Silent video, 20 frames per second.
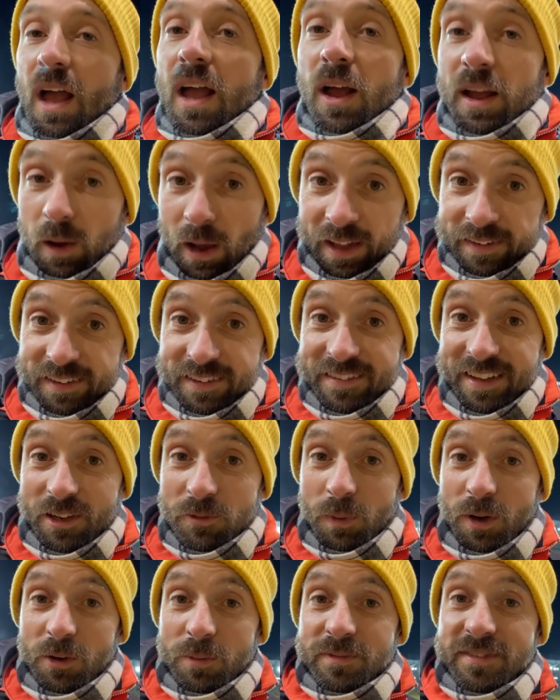As I said,
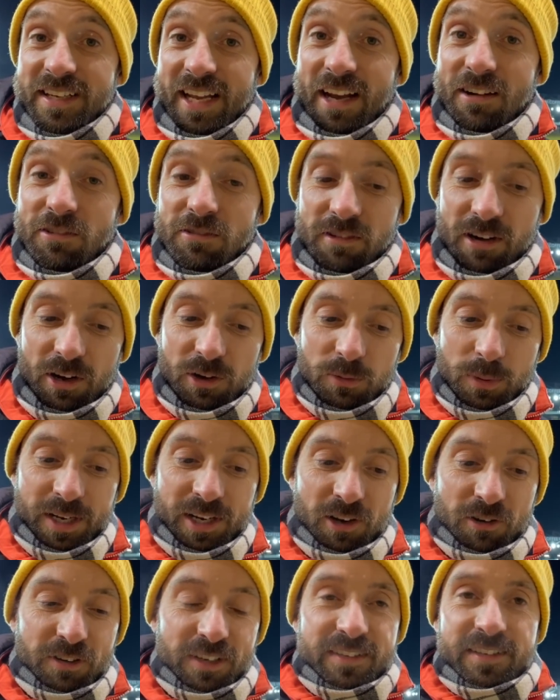welcome to Carrow Road, where
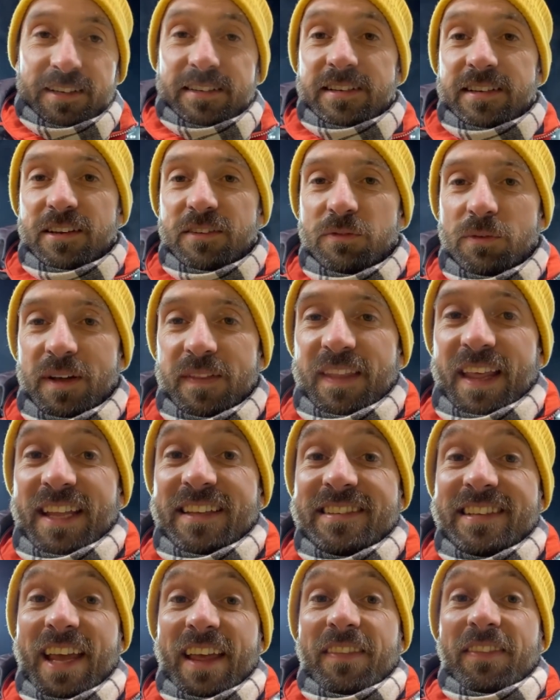Norwich City have won their
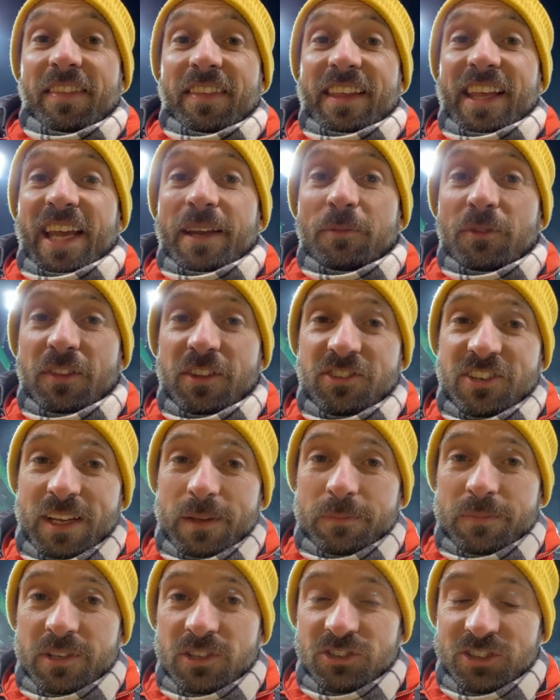10th game of the
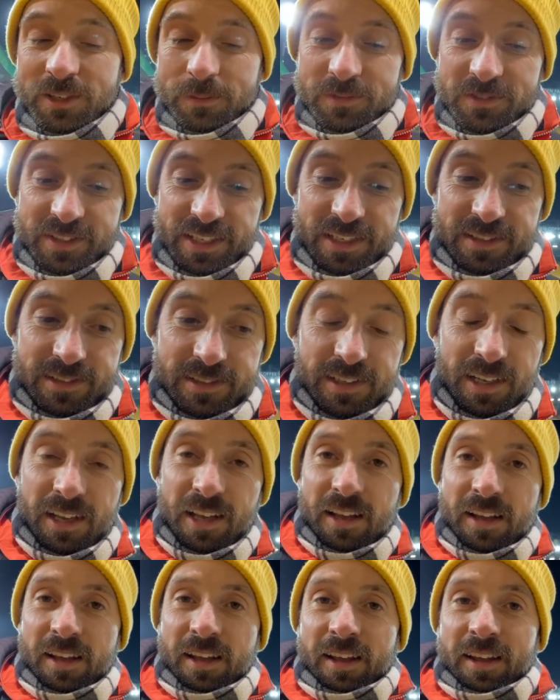Championship season.
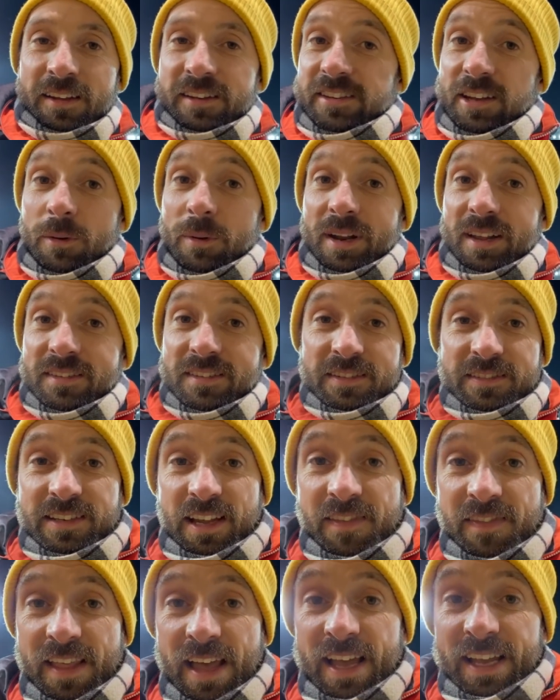No one else has
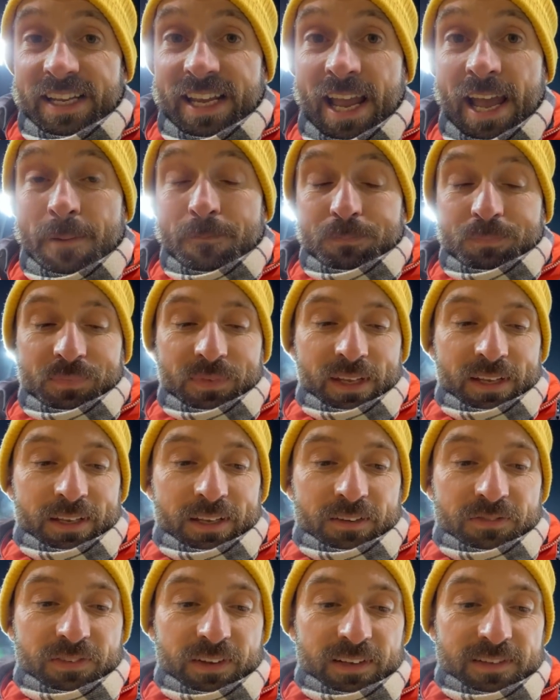done that yet.
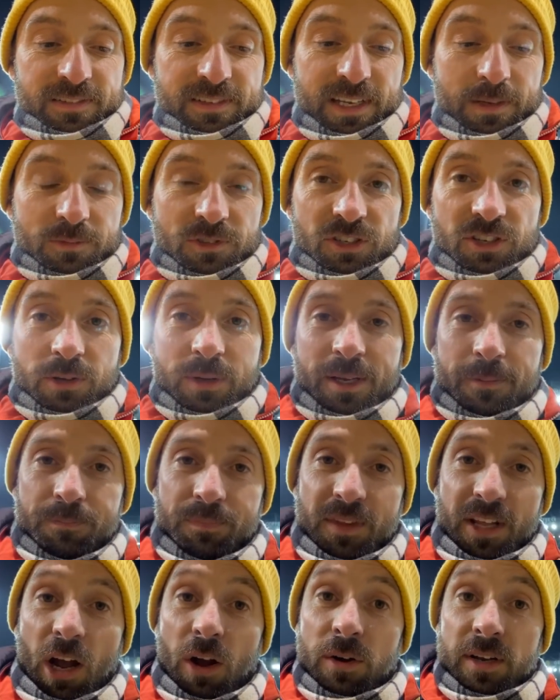First team to do it,
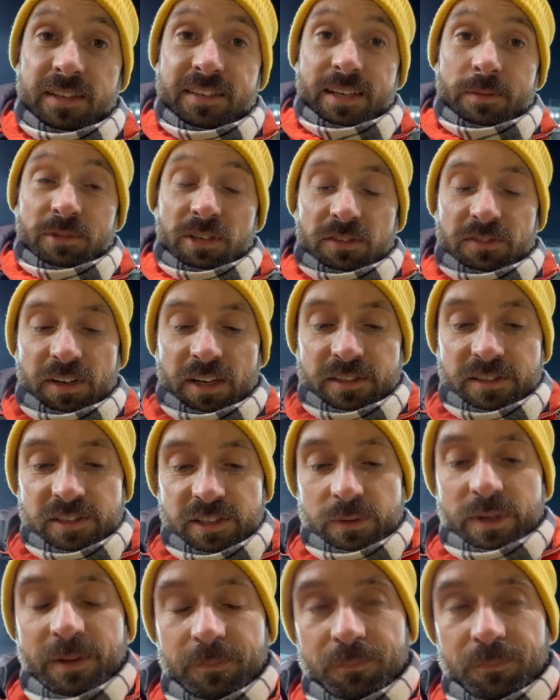only team so far to do it.